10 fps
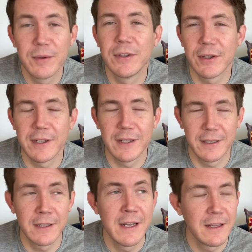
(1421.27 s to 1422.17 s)
not the
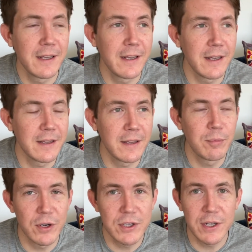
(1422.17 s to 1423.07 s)
little, the, the
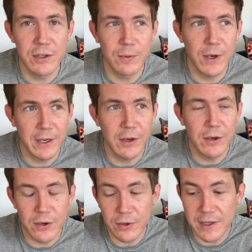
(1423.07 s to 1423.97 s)
project you're working
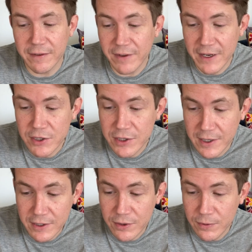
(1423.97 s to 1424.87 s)
on or the invention
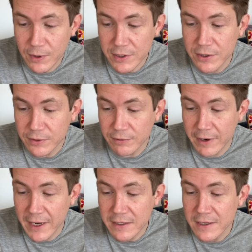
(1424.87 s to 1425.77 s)
that you want to
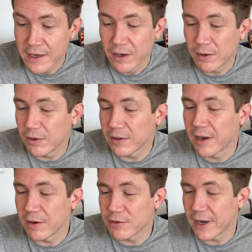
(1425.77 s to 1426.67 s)
create. Or
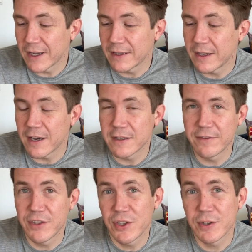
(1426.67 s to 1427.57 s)
go try out the
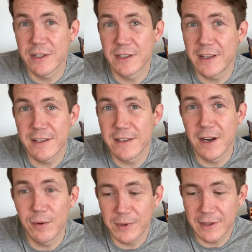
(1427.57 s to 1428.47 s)
artificial ski
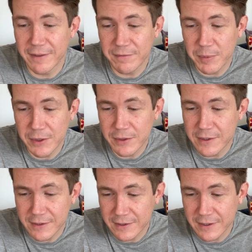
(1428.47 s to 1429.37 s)
slope that they've built
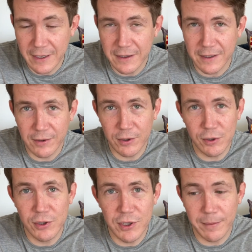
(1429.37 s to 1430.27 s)
at the
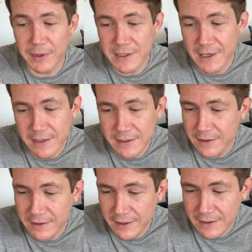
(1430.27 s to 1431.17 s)
local shopping
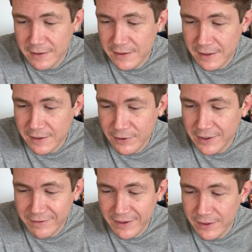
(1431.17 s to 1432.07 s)
center near the city you
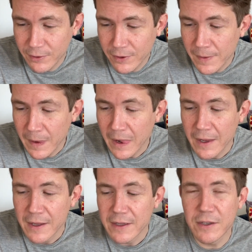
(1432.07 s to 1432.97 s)
live in. Or
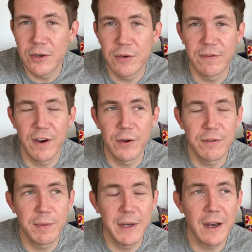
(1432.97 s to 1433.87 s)
the new phone
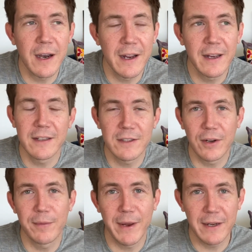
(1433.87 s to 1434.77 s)
you've been eyeing that's
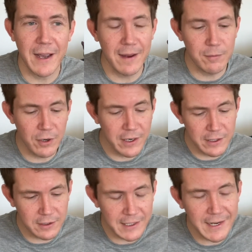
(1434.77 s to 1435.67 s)
got a better camera and
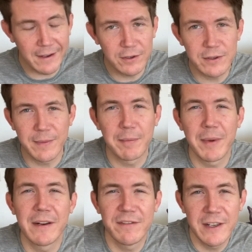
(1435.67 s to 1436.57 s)
it'll allow you to make
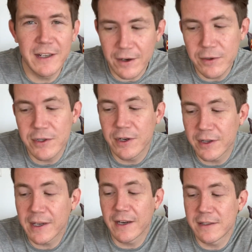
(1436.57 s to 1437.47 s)
better videos, you know,
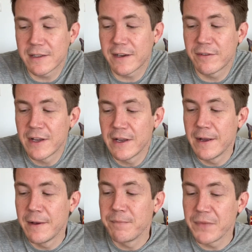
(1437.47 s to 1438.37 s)
that kind of stuff.
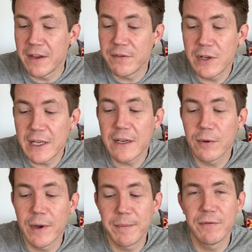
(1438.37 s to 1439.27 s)
If you need
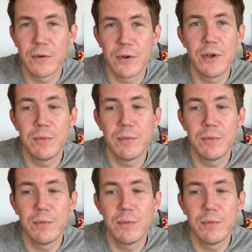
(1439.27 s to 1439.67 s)
equipment for a new